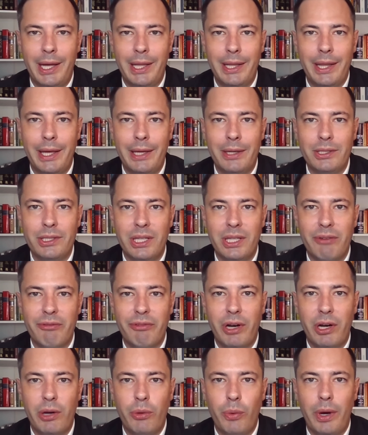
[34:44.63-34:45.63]
they understand
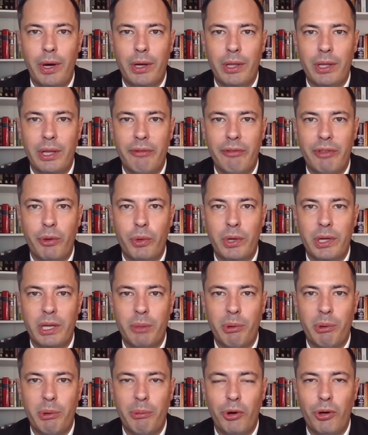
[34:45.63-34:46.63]
very well that if they want to
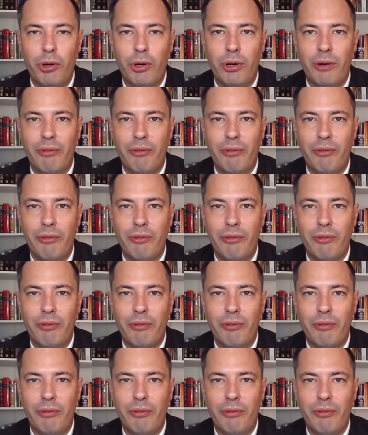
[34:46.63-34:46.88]
get promoted or